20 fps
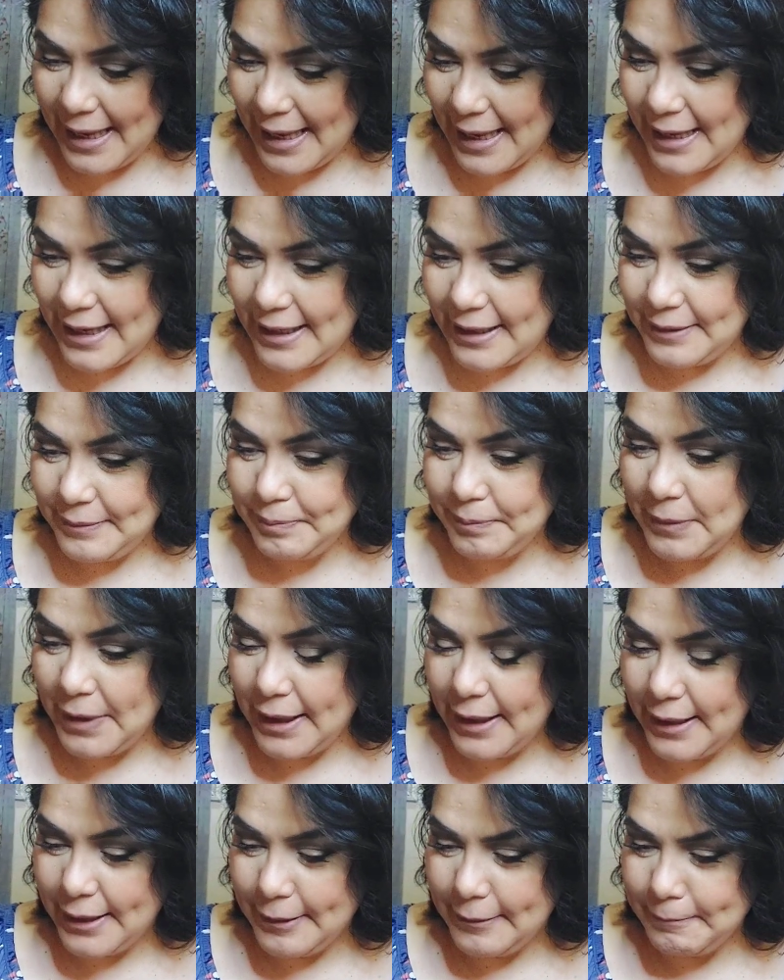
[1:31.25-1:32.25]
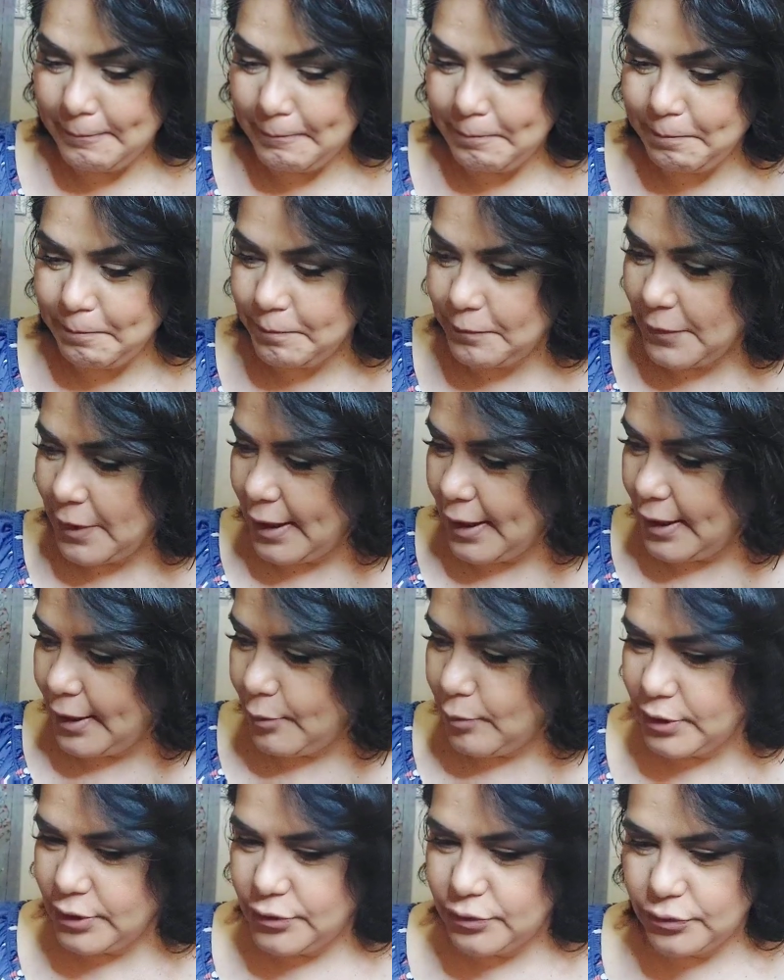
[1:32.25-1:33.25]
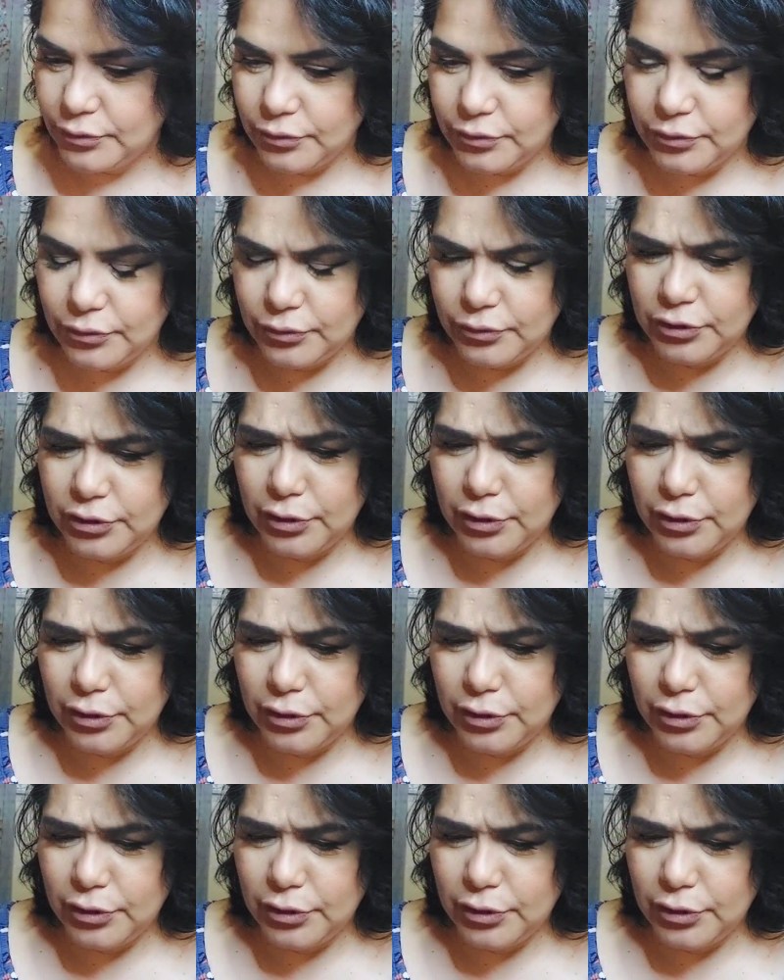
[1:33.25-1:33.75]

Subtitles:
And I want to